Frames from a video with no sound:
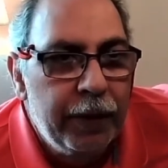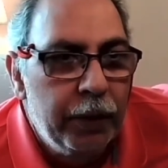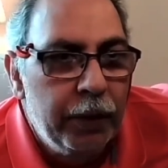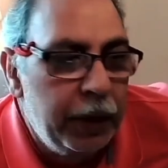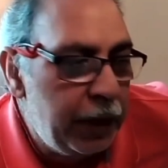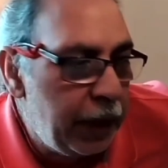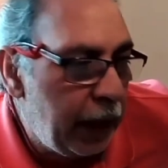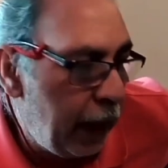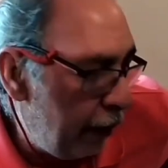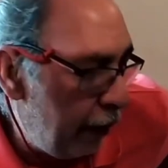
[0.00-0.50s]

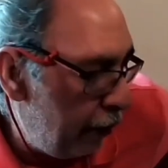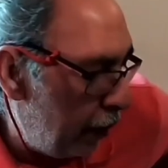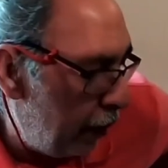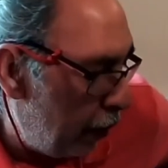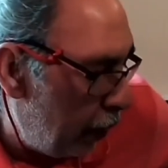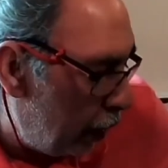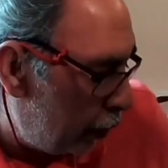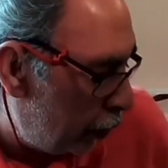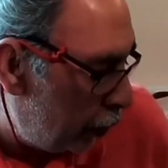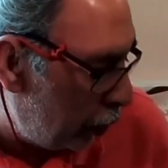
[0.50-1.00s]
which I have here,
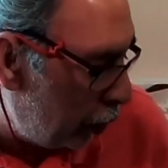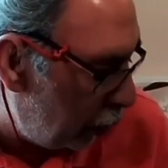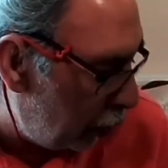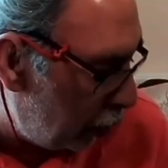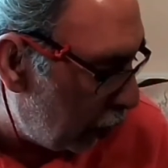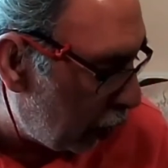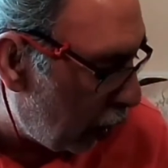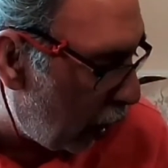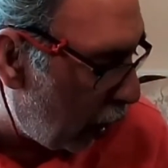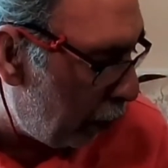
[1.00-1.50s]
I'll show you
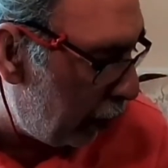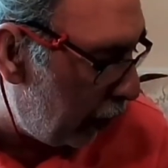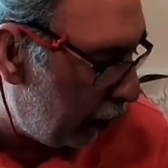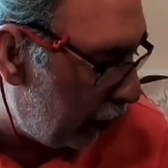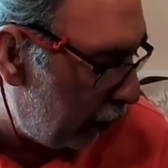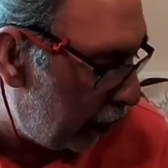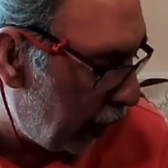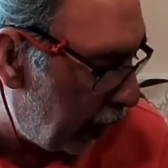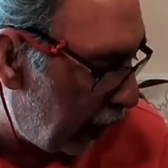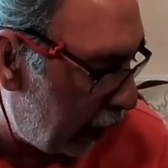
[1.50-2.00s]
the copy
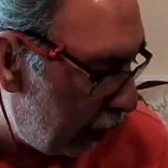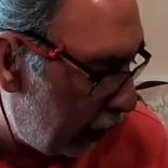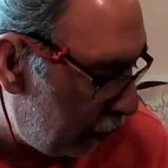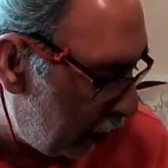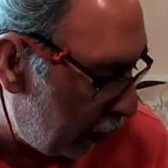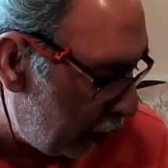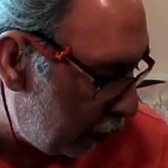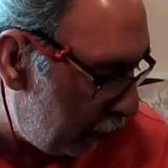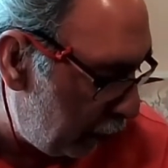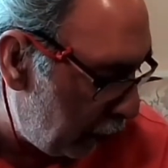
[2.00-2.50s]
of that in
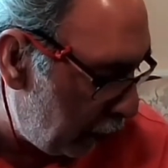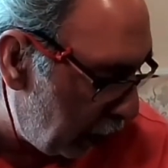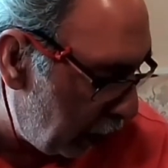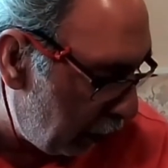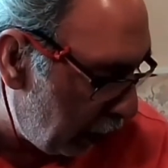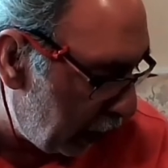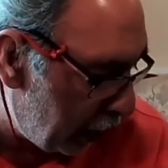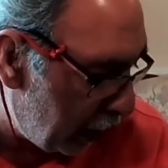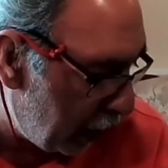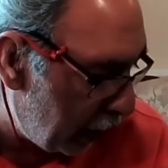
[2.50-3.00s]
front of me
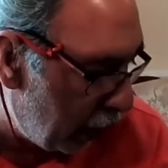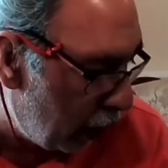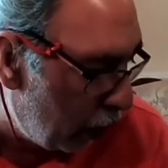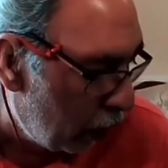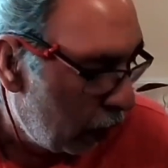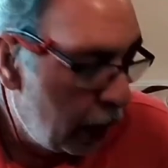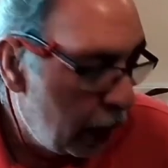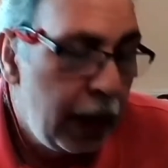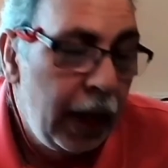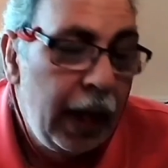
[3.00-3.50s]
right now.
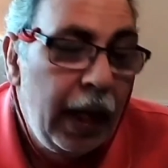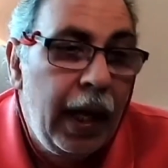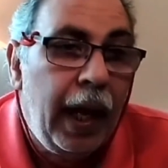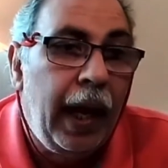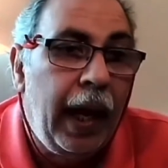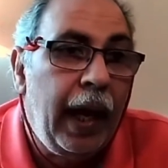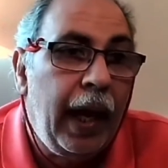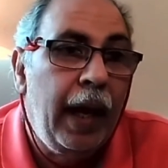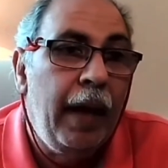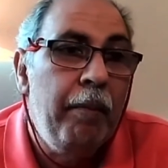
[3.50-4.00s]

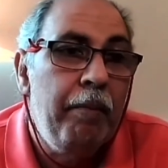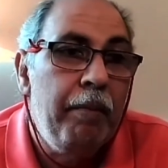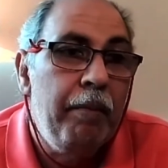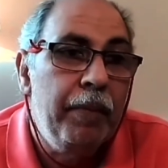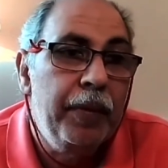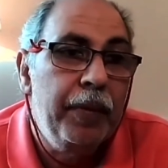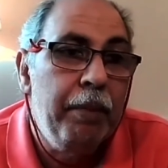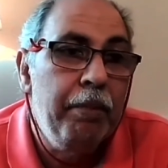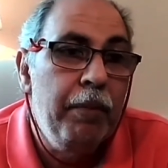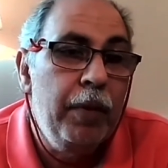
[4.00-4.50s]
I
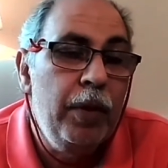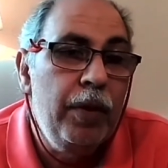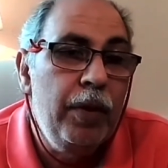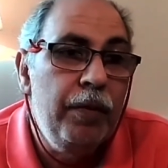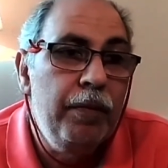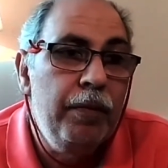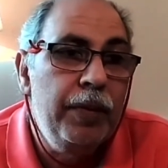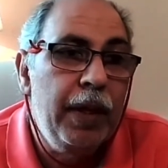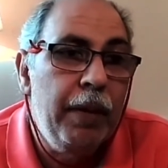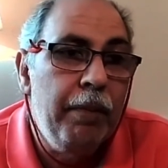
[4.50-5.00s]

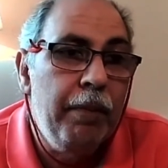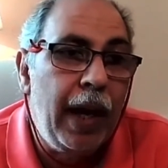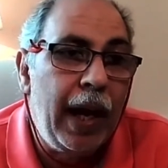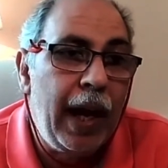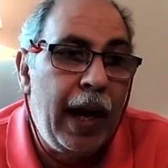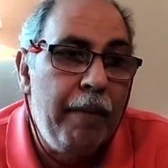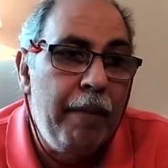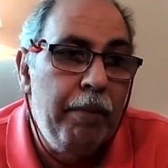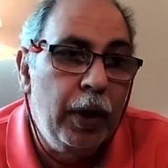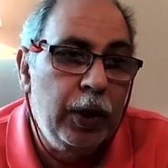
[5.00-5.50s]

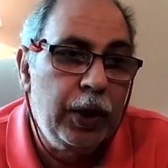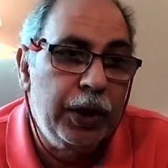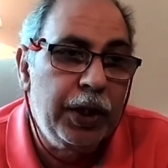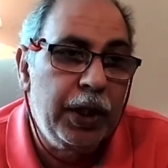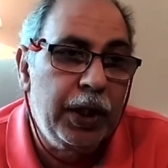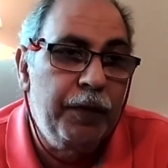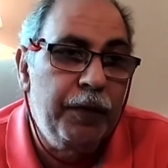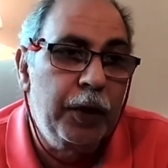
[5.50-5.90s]
budgeted for